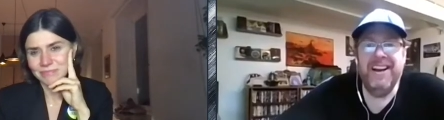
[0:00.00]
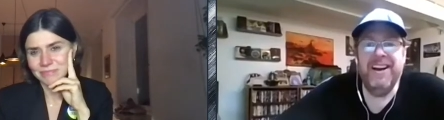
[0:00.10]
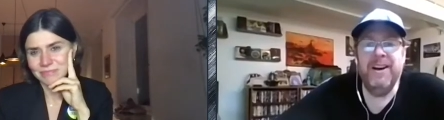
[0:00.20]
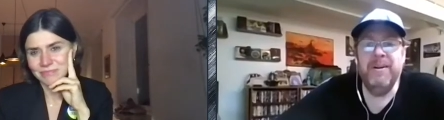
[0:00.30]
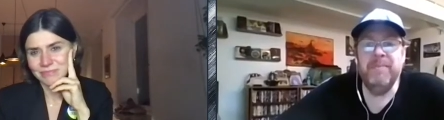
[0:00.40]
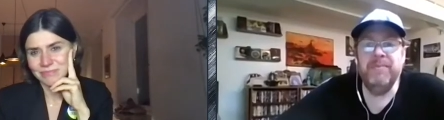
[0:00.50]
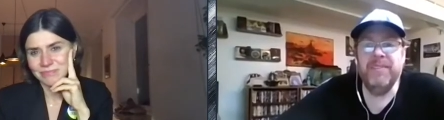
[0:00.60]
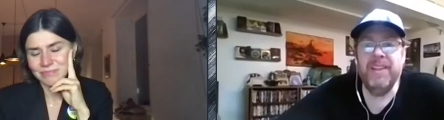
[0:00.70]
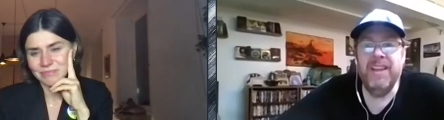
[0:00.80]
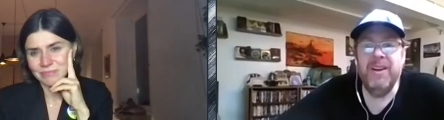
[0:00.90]
Speaker 1: um,
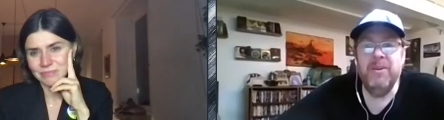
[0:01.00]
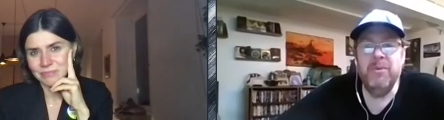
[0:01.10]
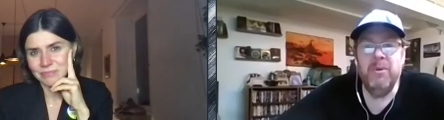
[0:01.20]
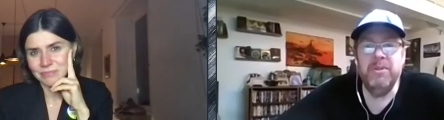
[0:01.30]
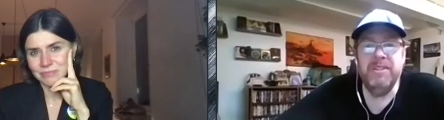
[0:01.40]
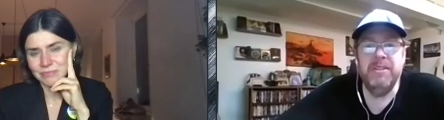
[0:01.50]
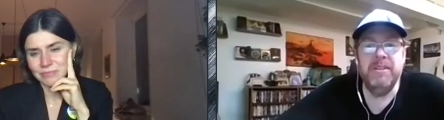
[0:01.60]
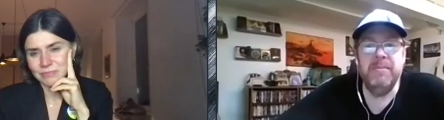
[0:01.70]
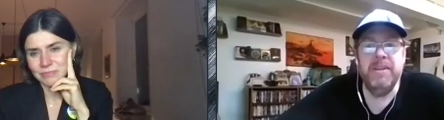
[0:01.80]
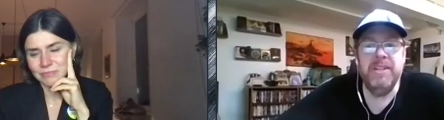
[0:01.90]
what was it
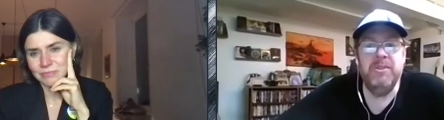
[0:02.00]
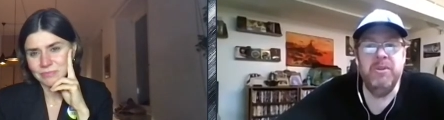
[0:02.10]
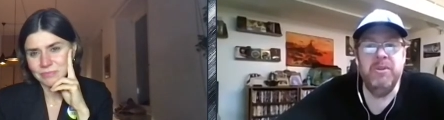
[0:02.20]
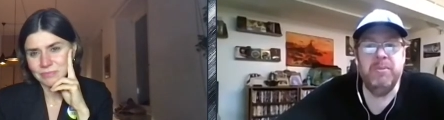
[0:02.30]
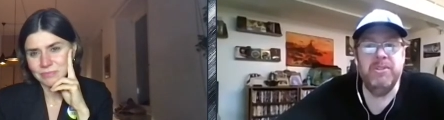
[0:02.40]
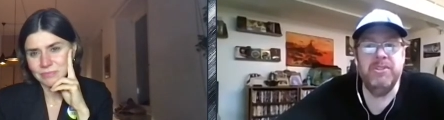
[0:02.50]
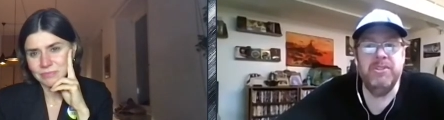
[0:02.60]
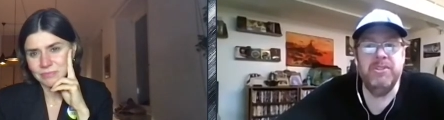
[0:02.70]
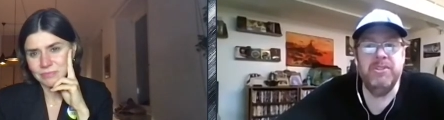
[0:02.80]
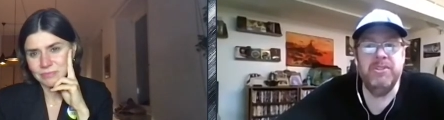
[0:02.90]
that made you want to pursue
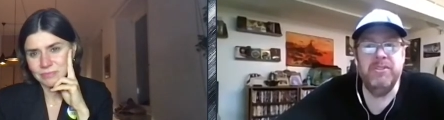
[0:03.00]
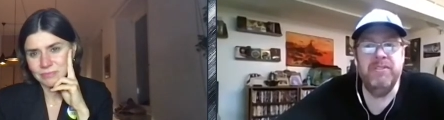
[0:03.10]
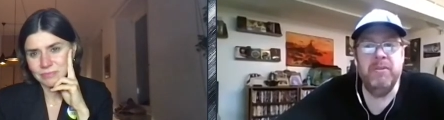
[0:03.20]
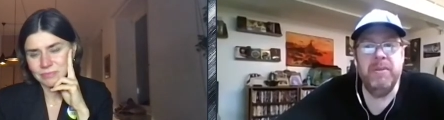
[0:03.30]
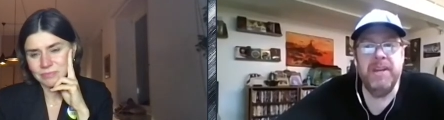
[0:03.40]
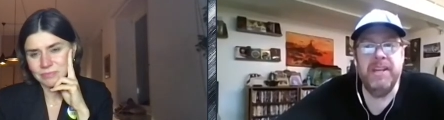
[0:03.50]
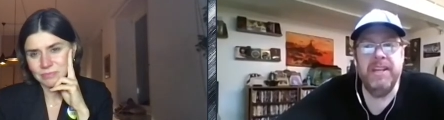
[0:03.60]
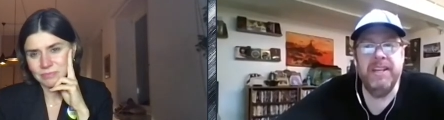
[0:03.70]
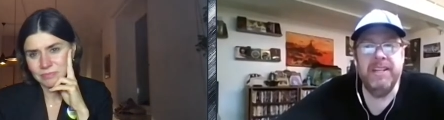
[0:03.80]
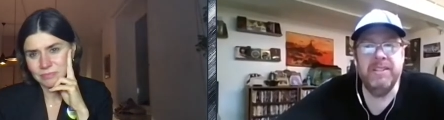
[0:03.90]

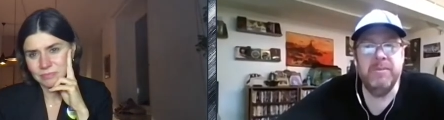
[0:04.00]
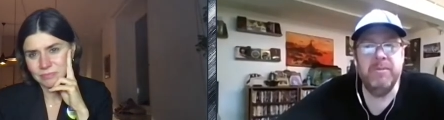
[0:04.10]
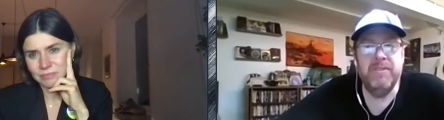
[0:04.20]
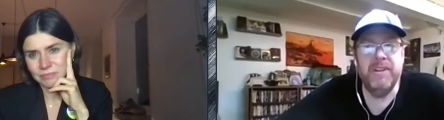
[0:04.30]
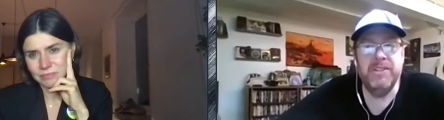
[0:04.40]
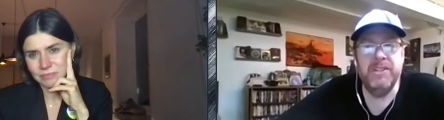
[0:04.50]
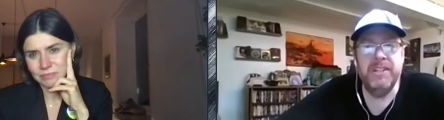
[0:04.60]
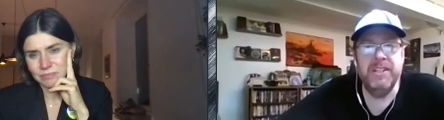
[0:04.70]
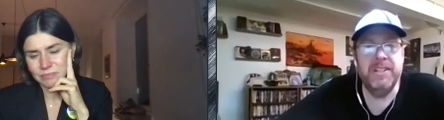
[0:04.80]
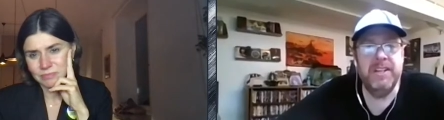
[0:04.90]
filmmaking as a profession?
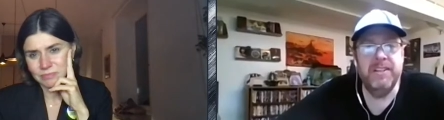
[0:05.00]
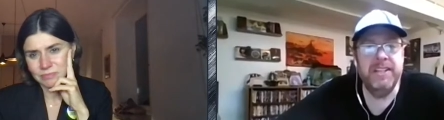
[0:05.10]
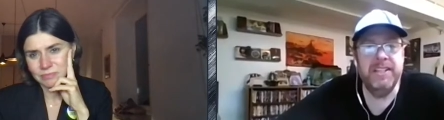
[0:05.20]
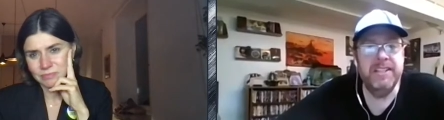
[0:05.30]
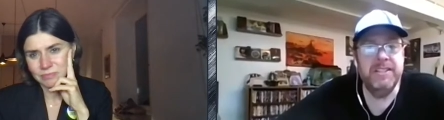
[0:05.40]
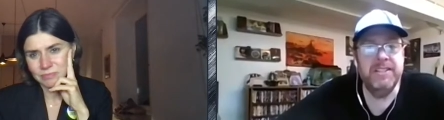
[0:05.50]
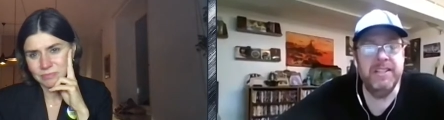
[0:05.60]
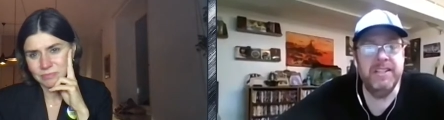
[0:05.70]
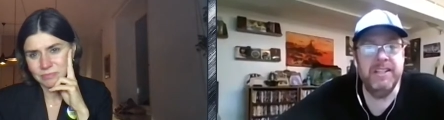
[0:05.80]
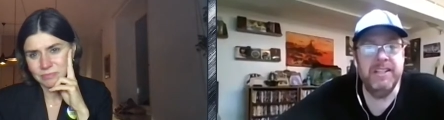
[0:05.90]
It's not like it's
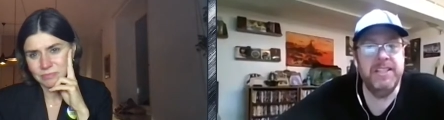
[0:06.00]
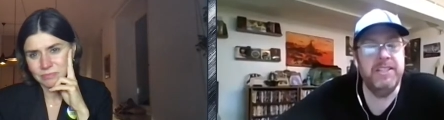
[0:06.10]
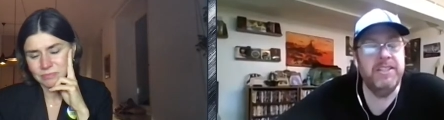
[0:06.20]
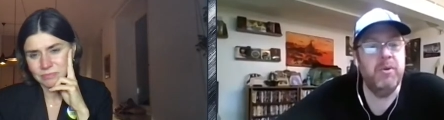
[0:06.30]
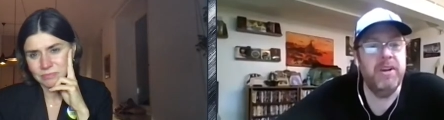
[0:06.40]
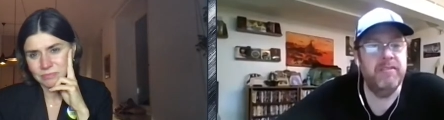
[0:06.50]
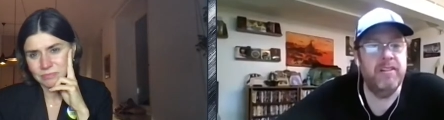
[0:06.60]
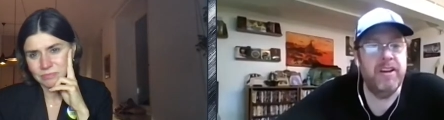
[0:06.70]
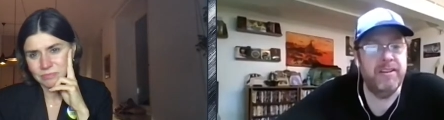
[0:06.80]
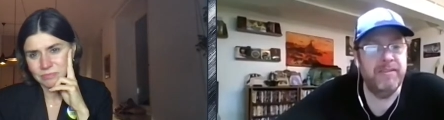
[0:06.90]
a, an easy way of
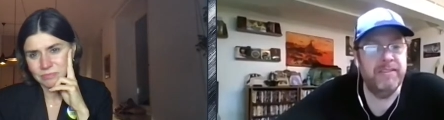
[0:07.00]
life.